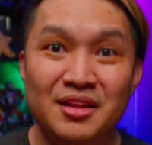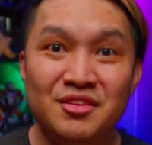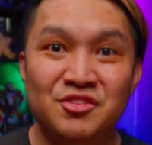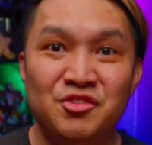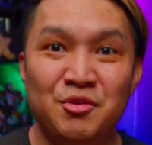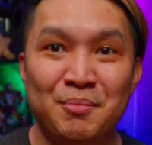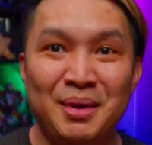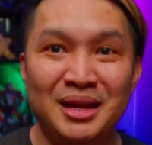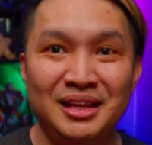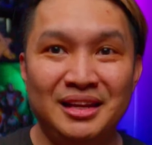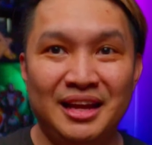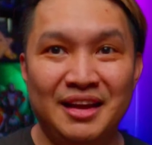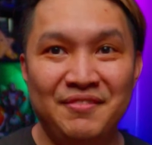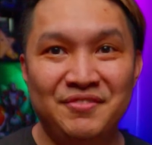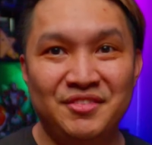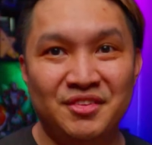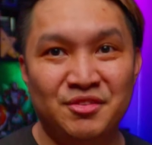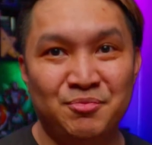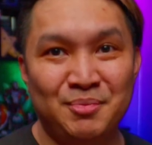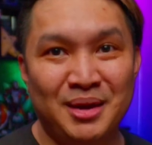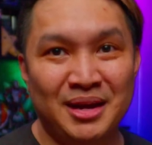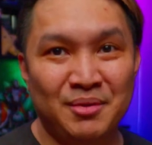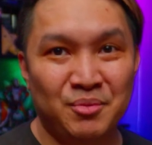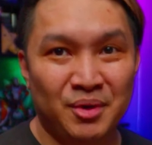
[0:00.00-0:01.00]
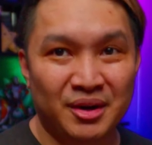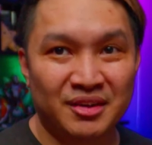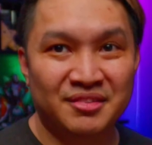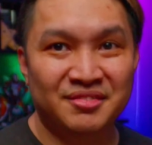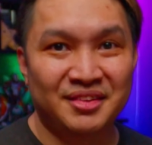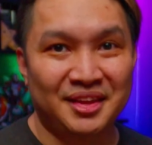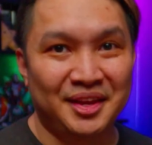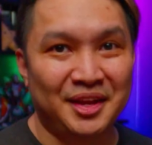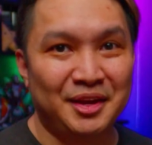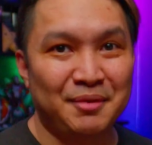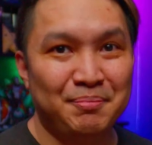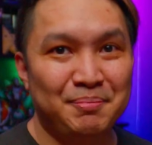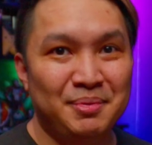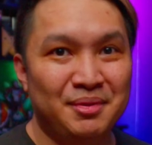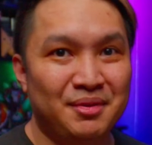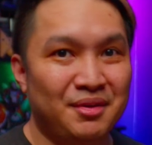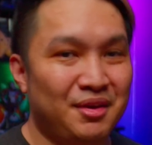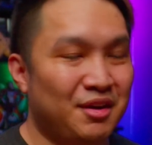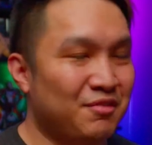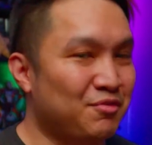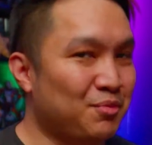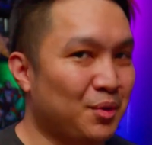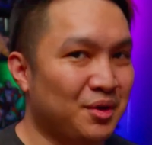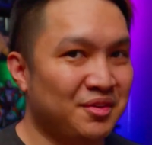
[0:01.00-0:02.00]
To my left is my work setup,
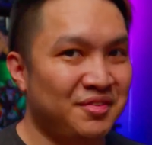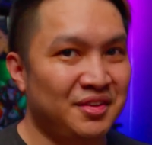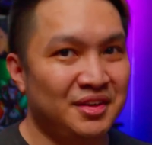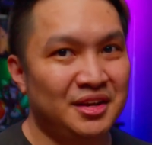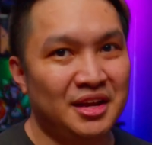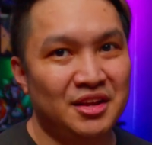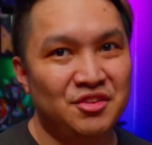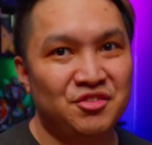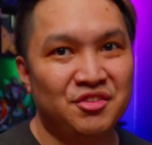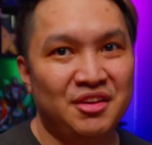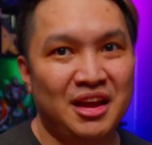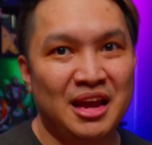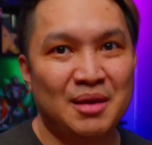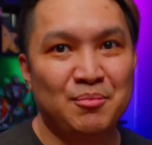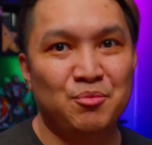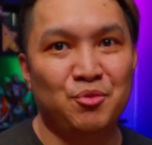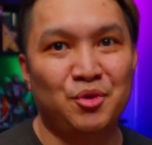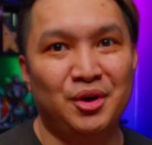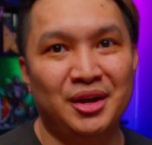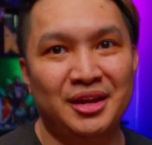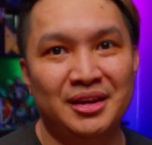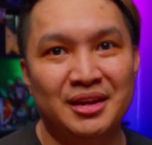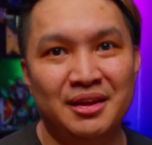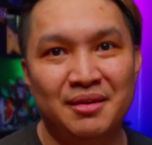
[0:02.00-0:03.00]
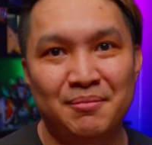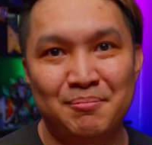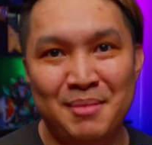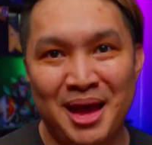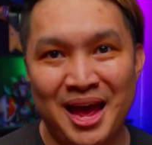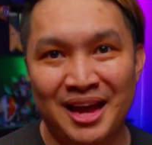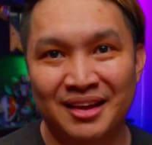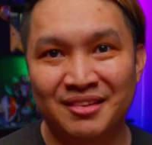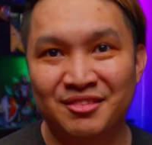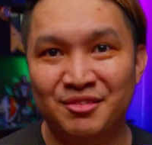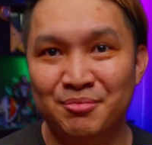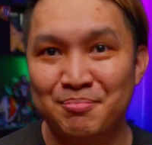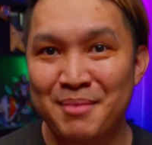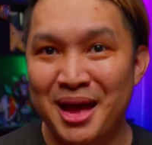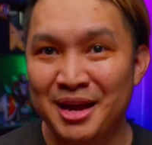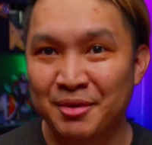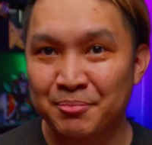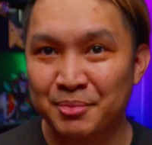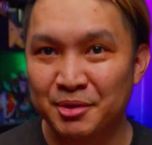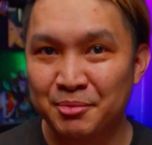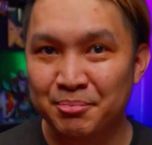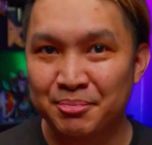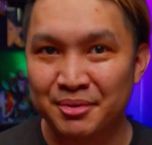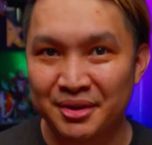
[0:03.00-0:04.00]
a 14-inch M1 Max
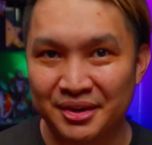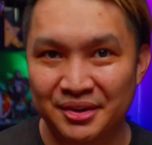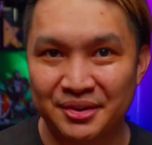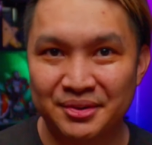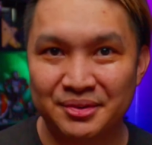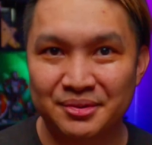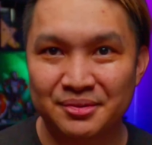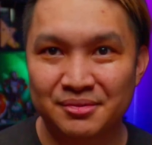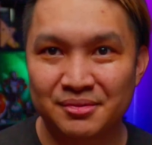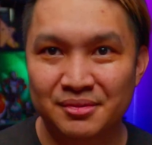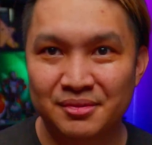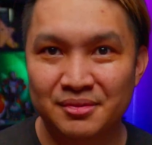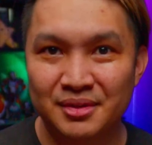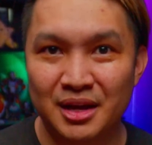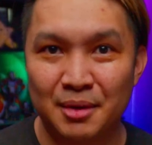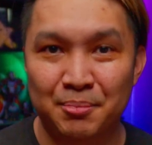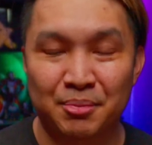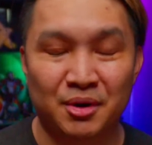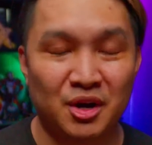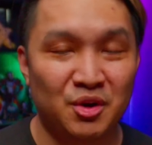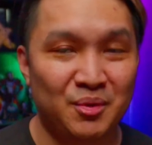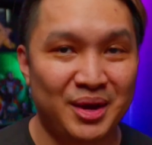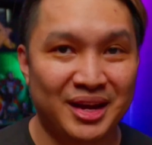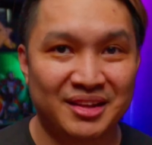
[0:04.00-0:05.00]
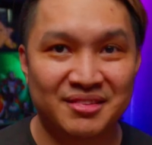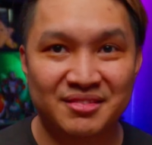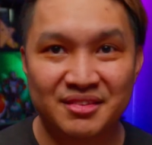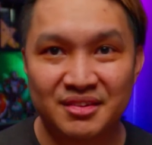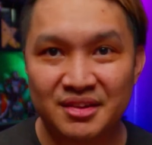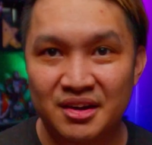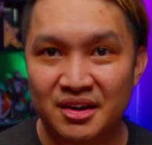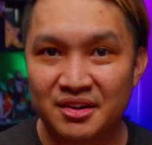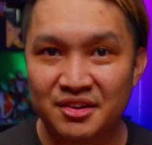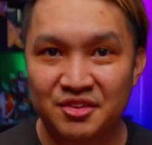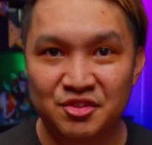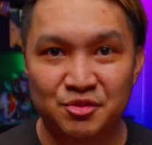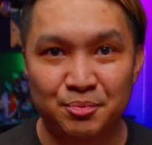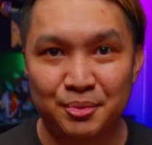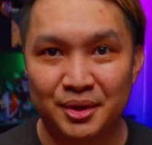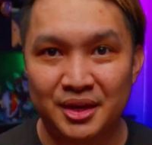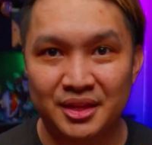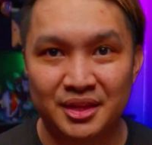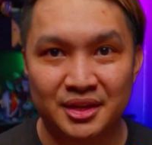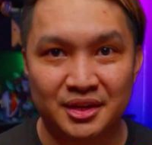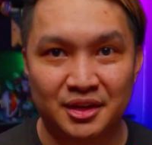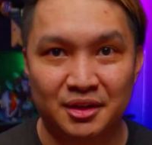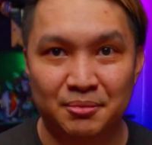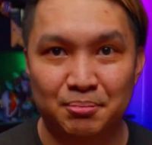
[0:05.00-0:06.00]
MacBook Pro, a Pro XDR display
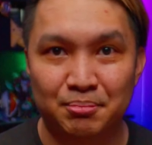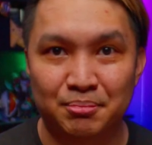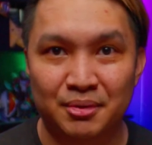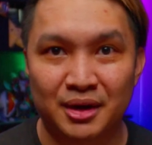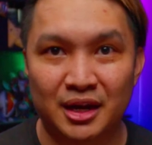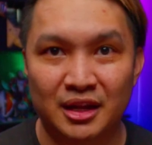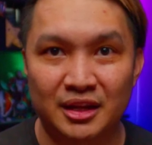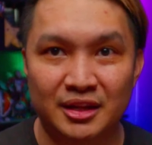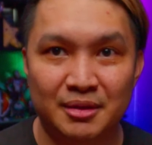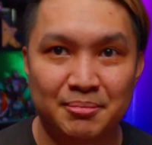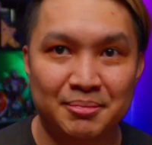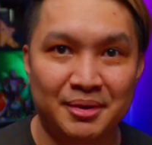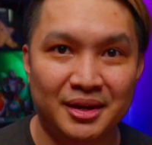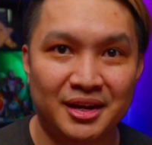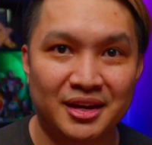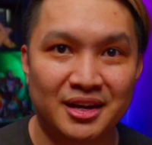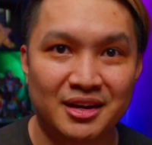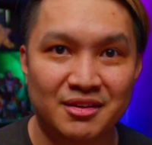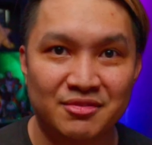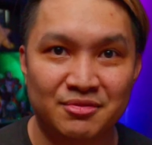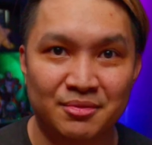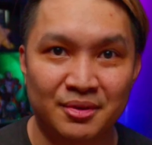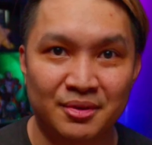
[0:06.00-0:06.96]
that'll probably pay off